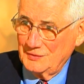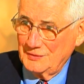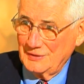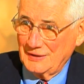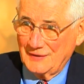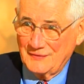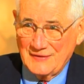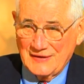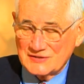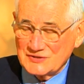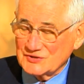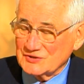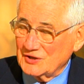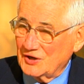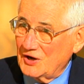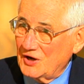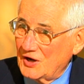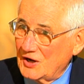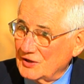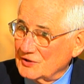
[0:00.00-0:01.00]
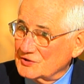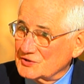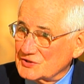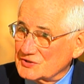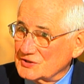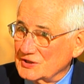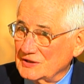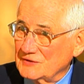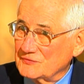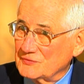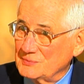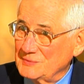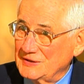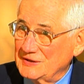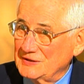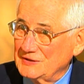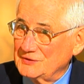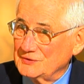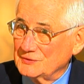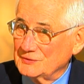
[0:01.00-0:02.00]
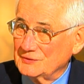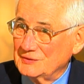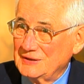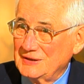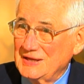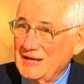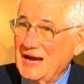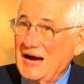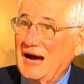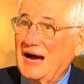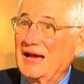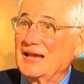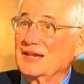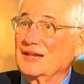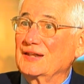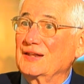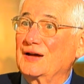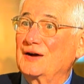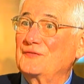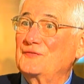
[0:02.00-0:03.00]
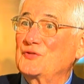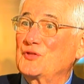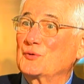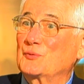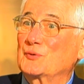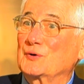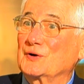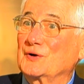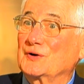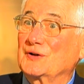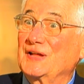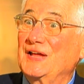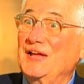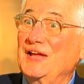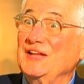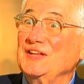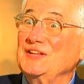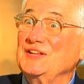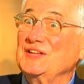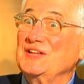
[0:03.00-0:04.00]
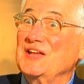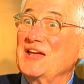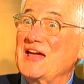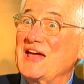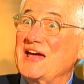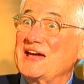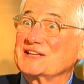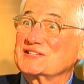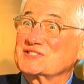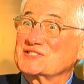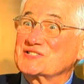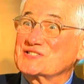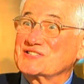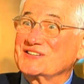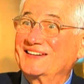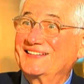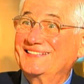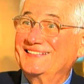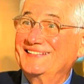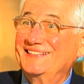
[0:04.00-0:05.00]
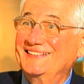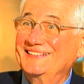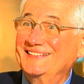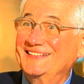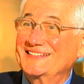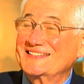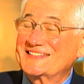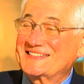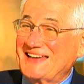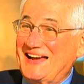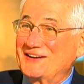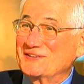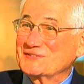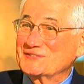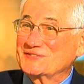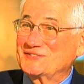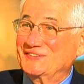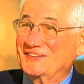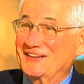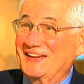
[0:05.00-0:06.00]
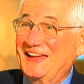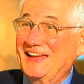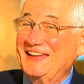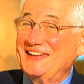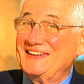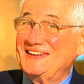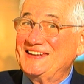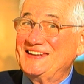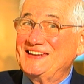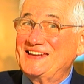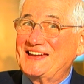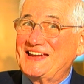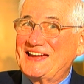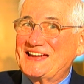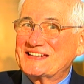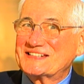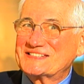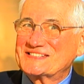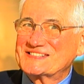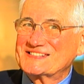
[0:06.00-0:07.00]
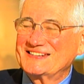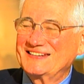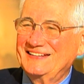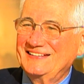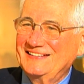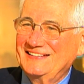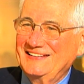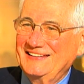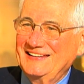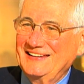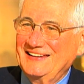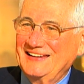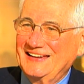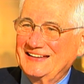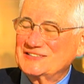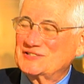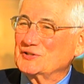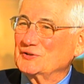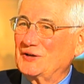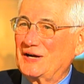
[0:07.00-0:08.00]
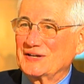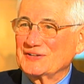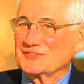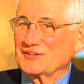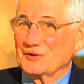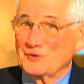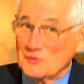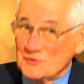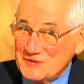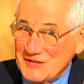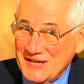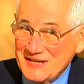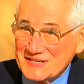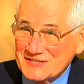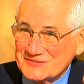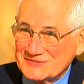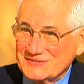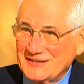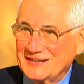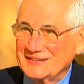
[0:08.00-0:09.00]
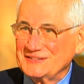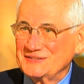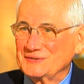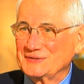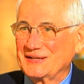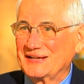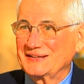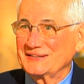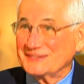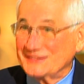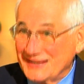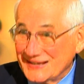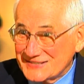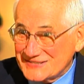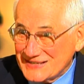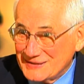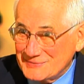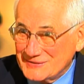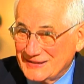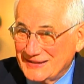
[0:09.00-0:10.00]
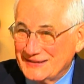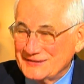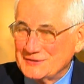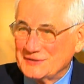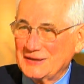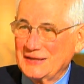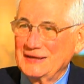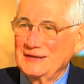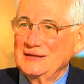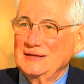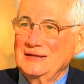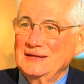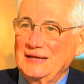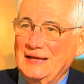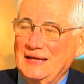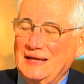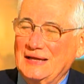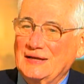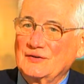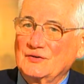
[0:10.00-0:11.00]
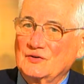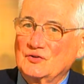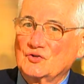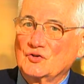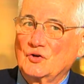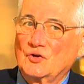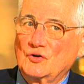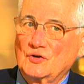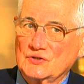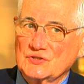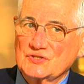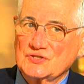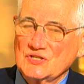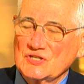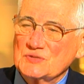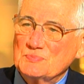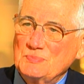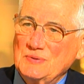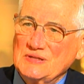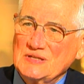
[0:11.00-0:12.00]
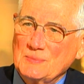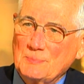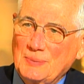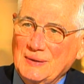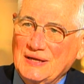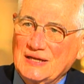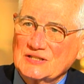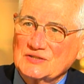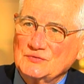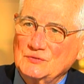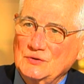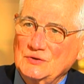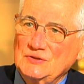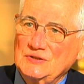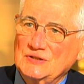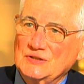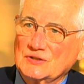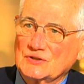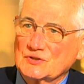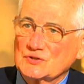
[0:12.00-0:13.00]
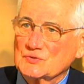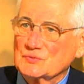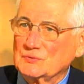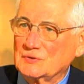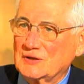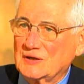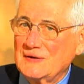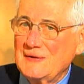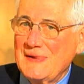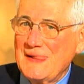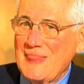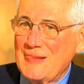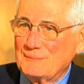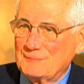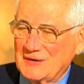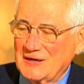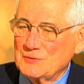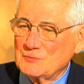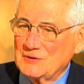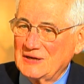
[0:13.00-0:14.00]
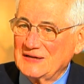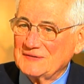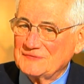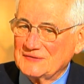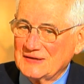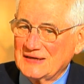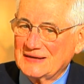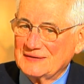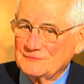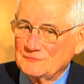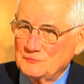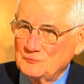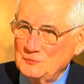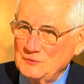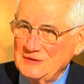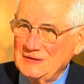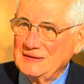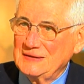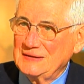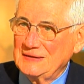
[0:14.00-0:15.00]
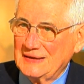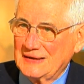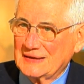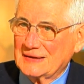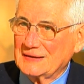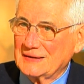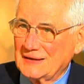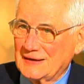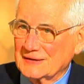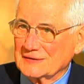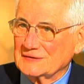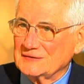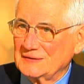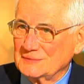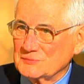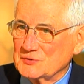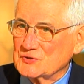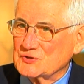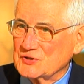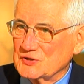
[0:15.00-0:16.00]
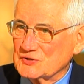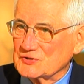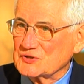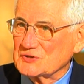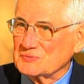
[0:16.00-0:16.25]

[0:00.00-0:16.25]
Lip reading: And that's the hardest thing for me to do. I love the word yes. Sounds good. Yes. And so I'll say, oh, yes, I can do that. Yes, I'll be glad to do that. And so it's just been the past few years where my wife and I have really had a lot of come to Jesus